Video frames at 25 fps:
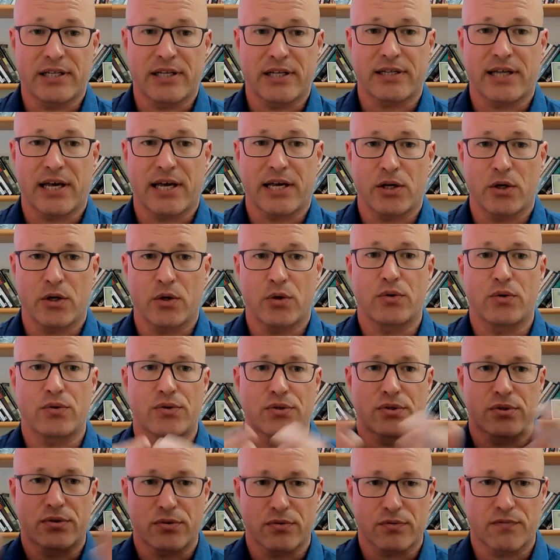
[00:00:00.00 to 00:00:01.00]
that they
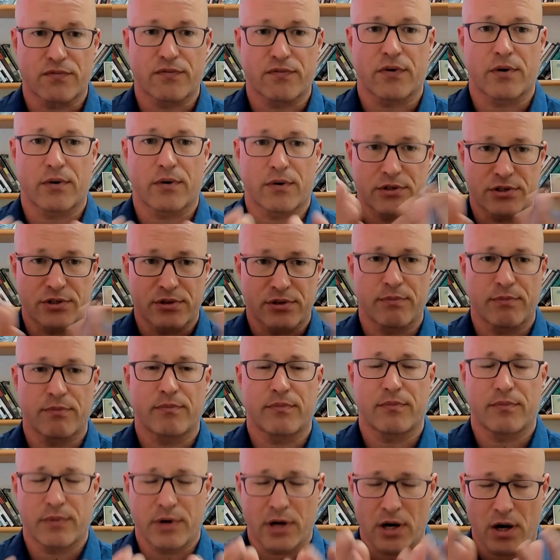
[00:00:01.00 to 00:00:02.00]
use for,
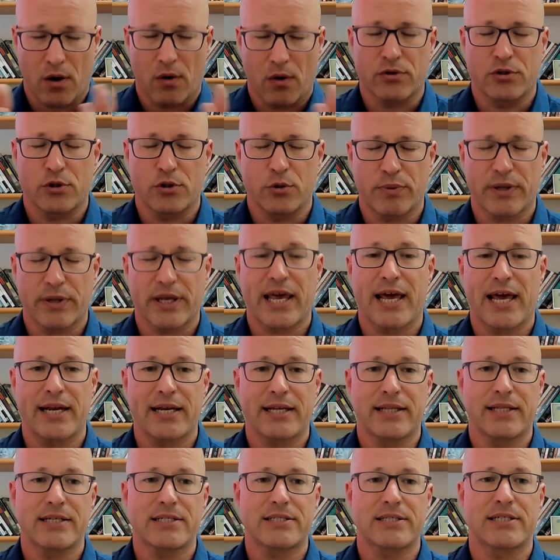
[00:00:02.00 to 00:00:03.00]
you know,
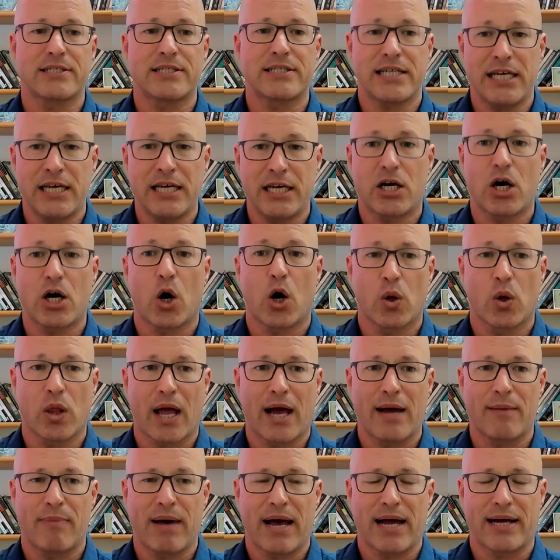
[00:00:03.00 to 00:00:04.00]
duplicating this? It's E.
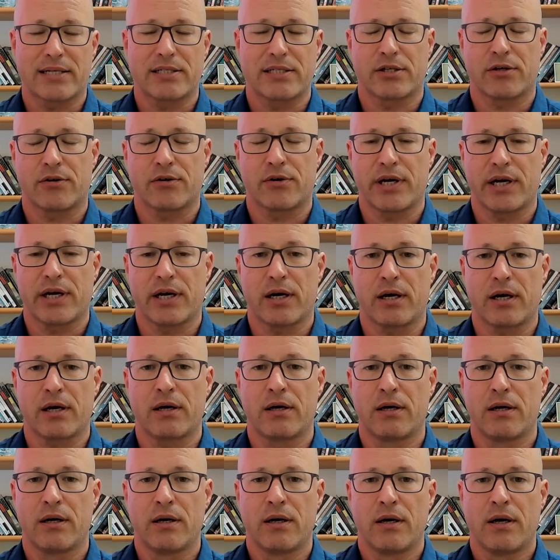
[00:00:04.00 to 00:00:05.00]
coli bacteria,
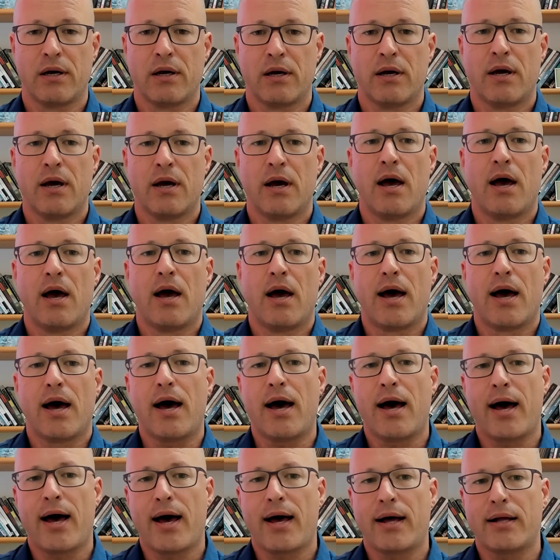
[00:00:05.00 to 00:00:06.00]

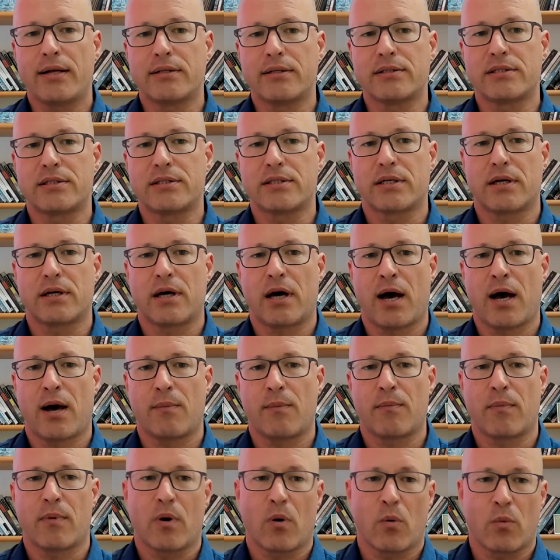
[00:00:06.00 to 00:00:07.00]
and
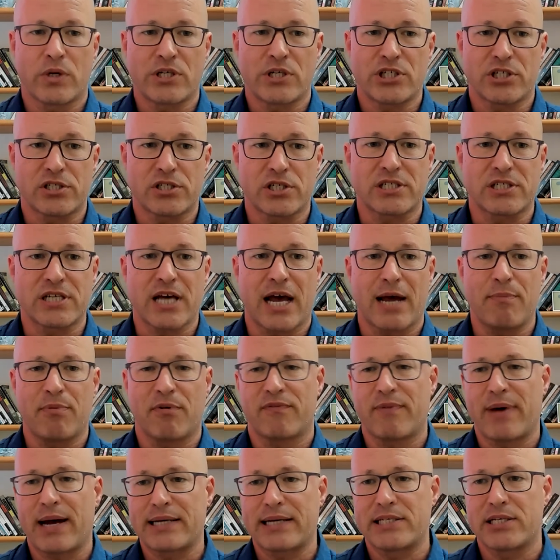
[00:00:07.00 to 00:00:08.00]
which is a type of
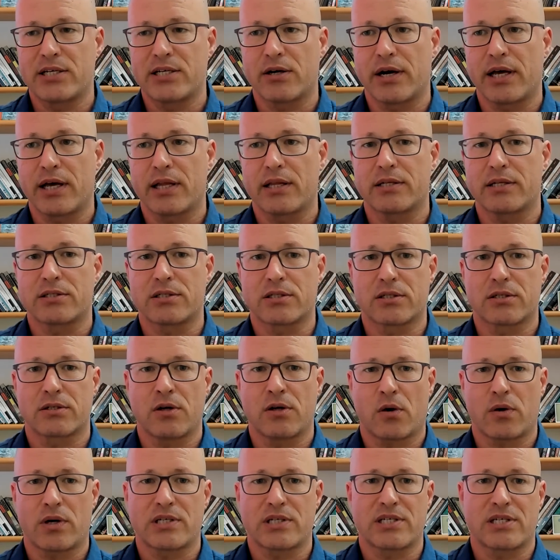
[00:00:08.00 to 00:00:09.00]
bacteria that's
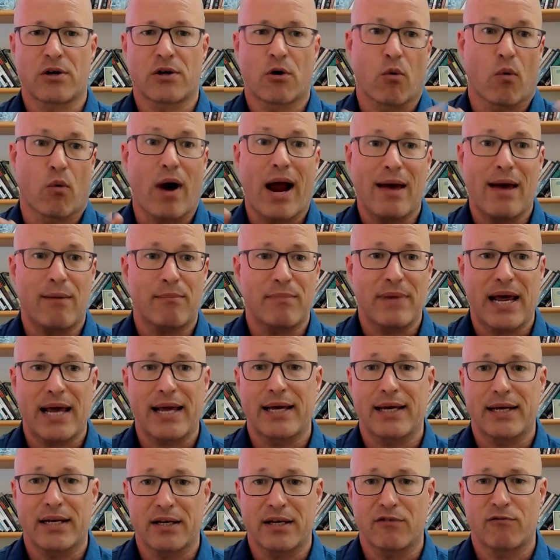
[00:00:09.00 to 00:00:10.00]
known as
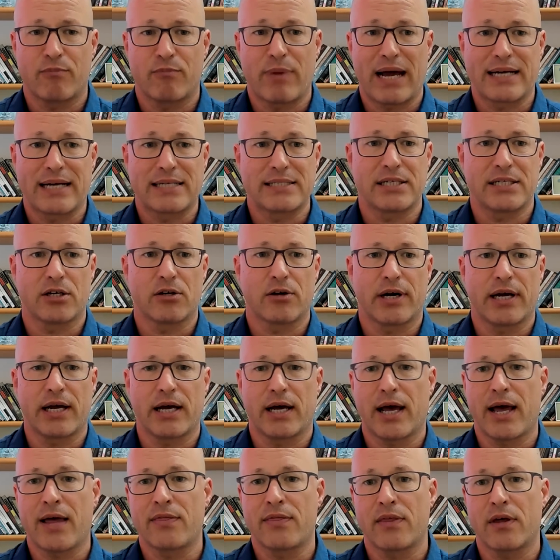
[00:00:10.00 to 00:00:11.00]
gram-negative
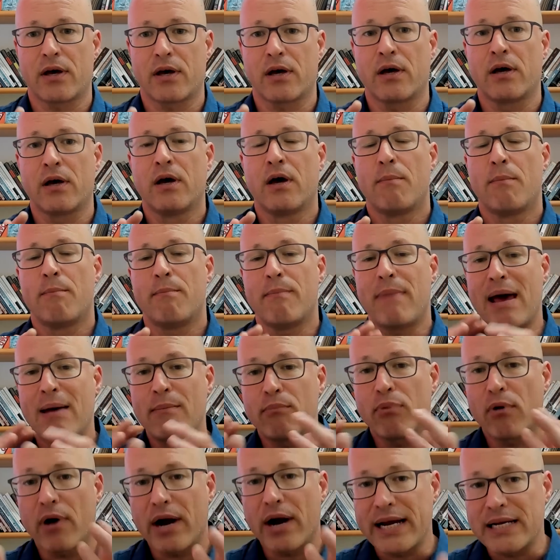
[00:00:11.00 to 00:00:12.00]
bacteria. And the
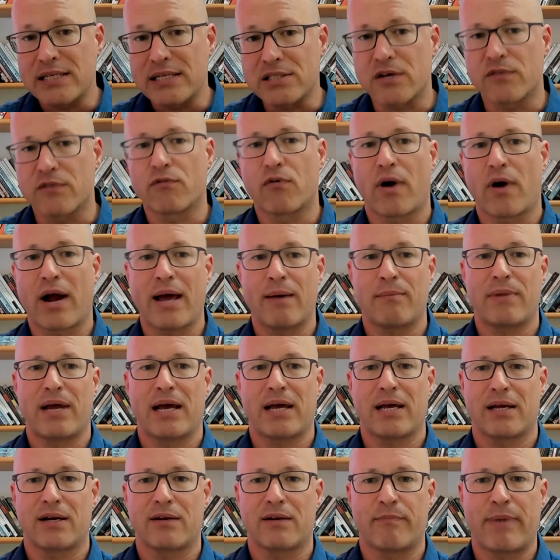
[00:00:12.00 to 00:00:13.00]
membranes of
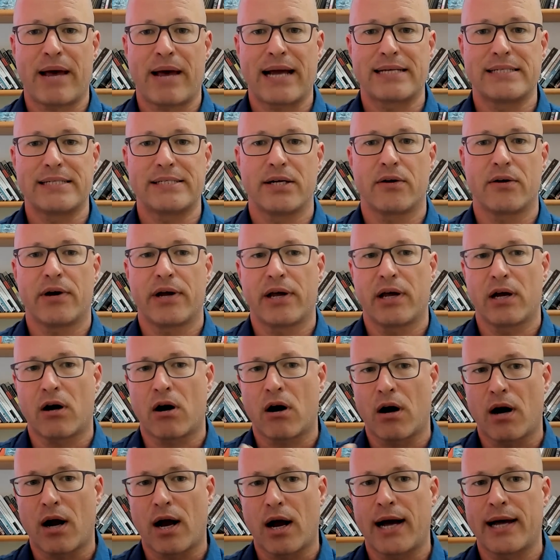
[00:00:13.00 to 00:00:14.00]
gram-negative bacteria
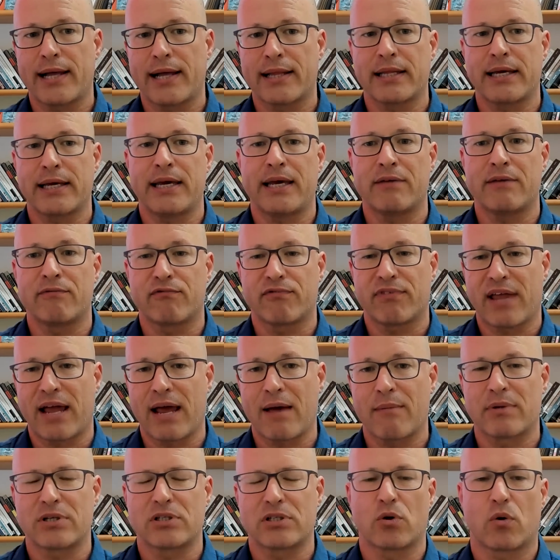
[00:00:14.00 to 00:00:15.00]
are highly
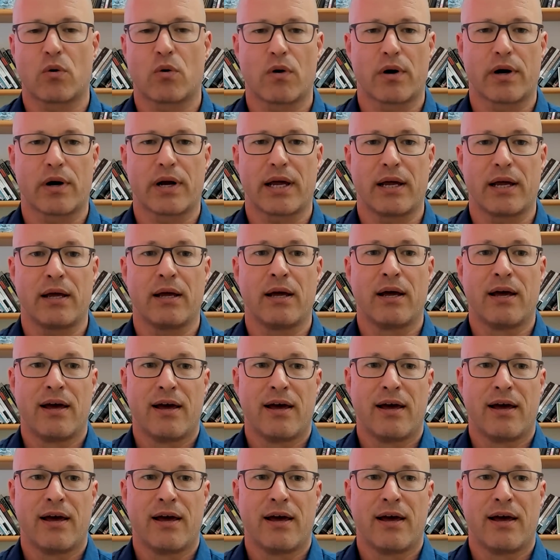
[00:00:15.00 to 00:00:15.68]
inflammatory.